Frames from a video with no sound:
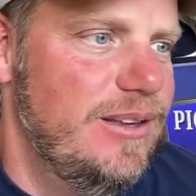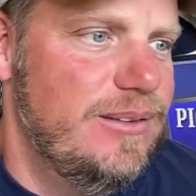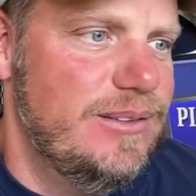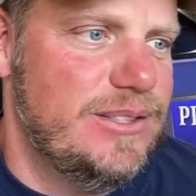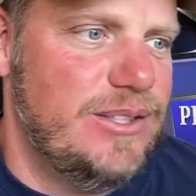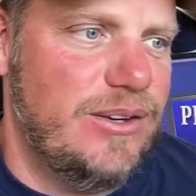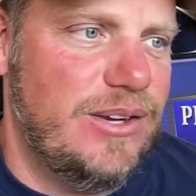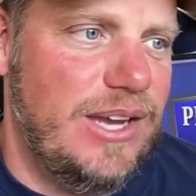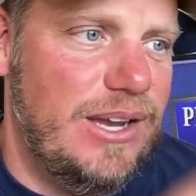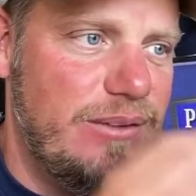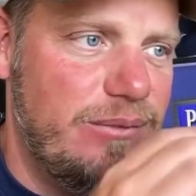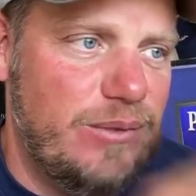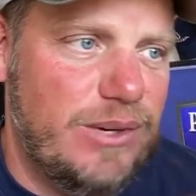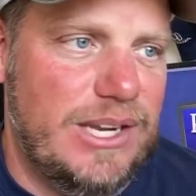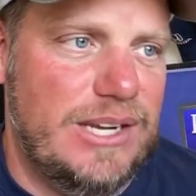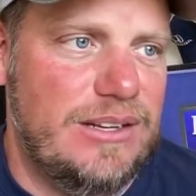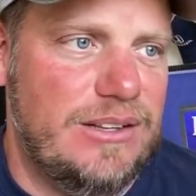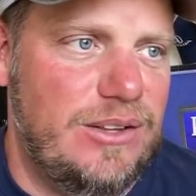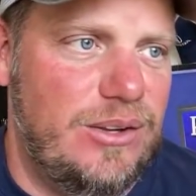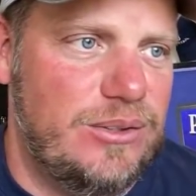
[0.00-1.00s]
So, yeah. We're
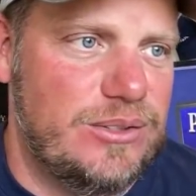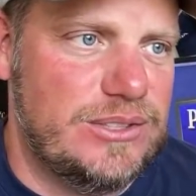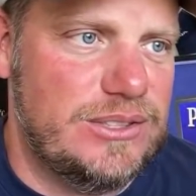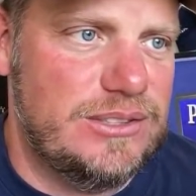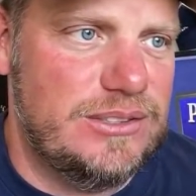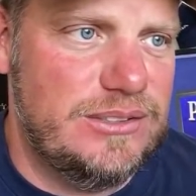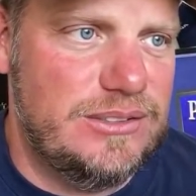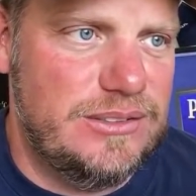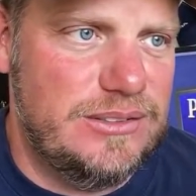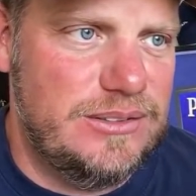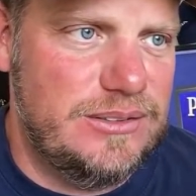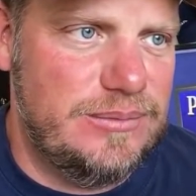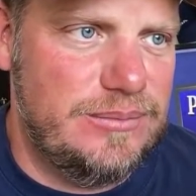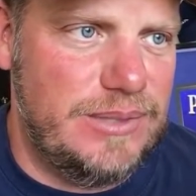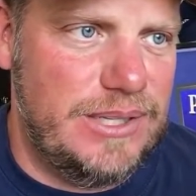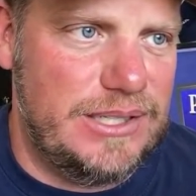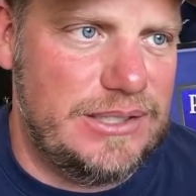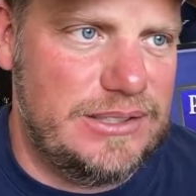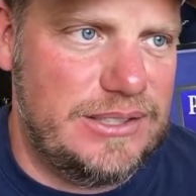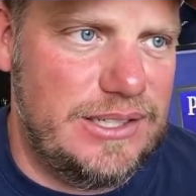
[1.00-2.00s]
getting close.
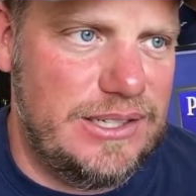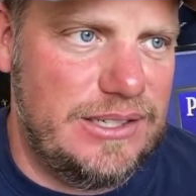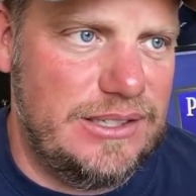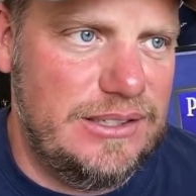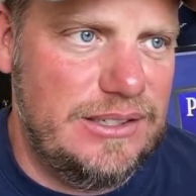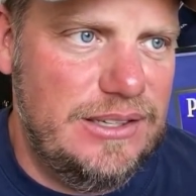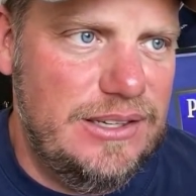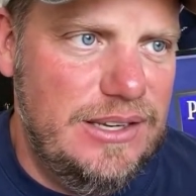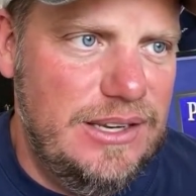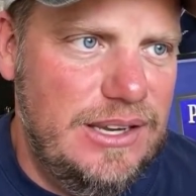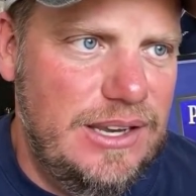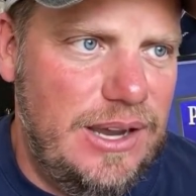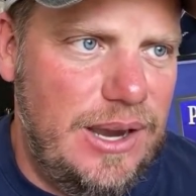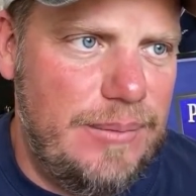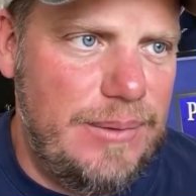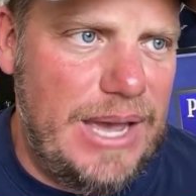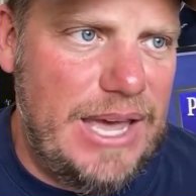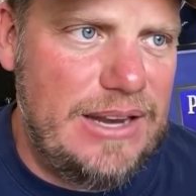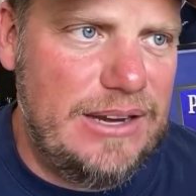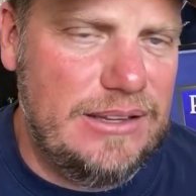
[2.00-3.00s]
But uh,
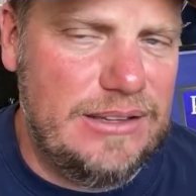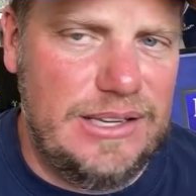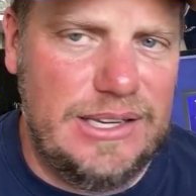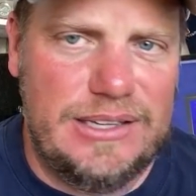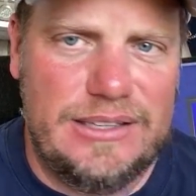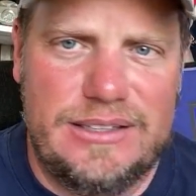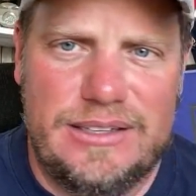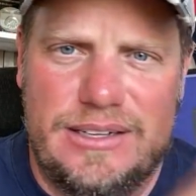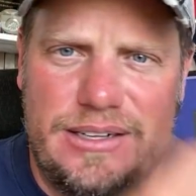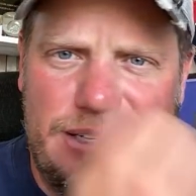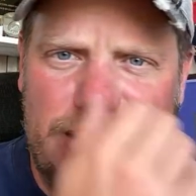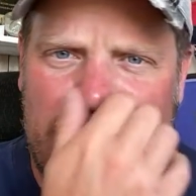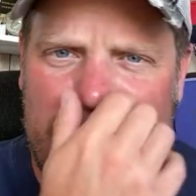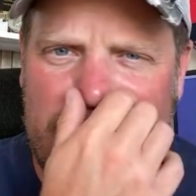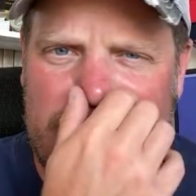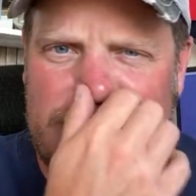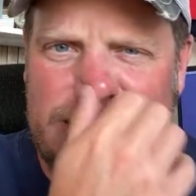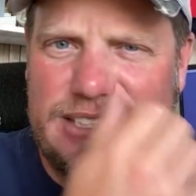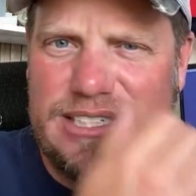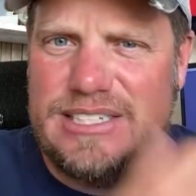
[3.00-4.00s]
I'm adding like
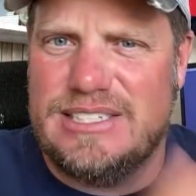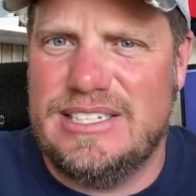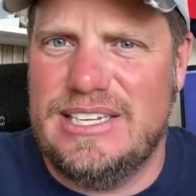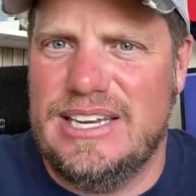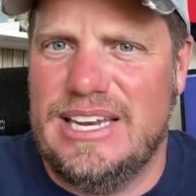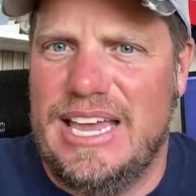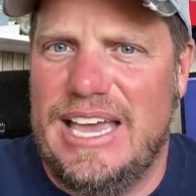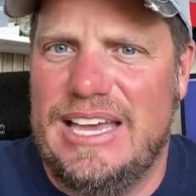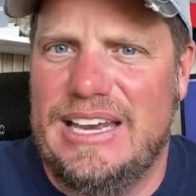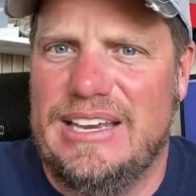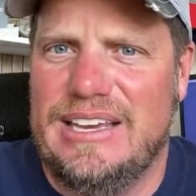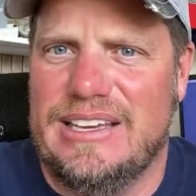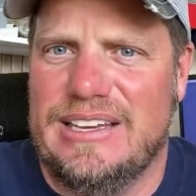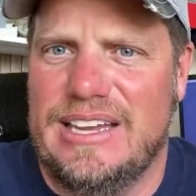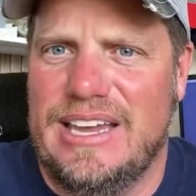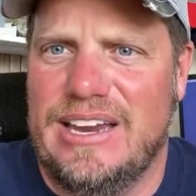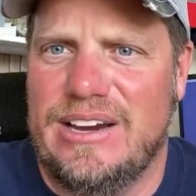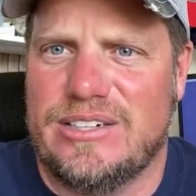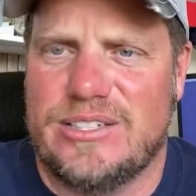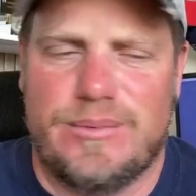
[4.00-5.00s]
uh, sixty to eighty a
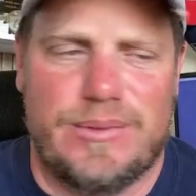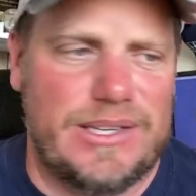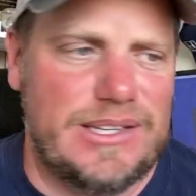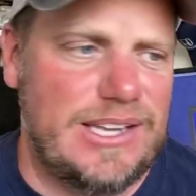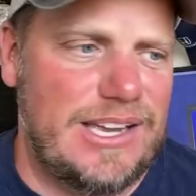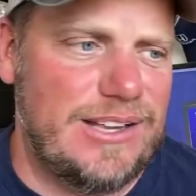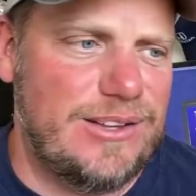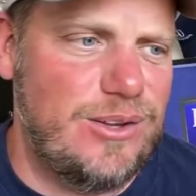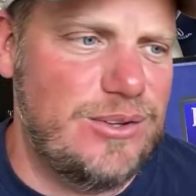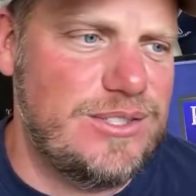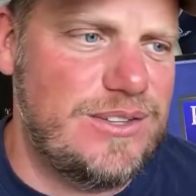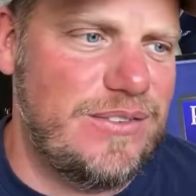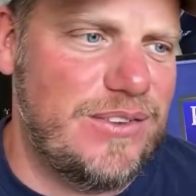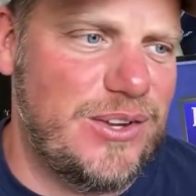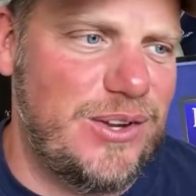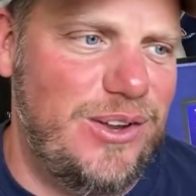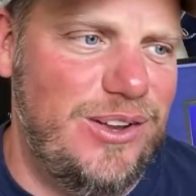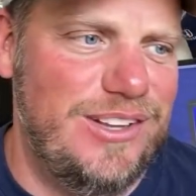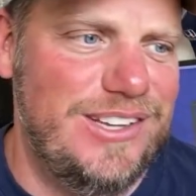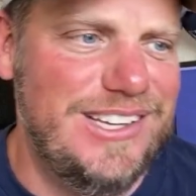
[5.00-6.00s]
day or something like that. Close enough to
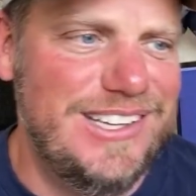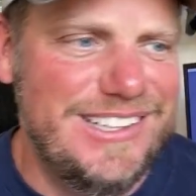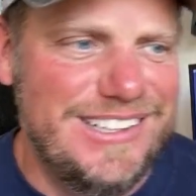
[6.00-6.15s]
call.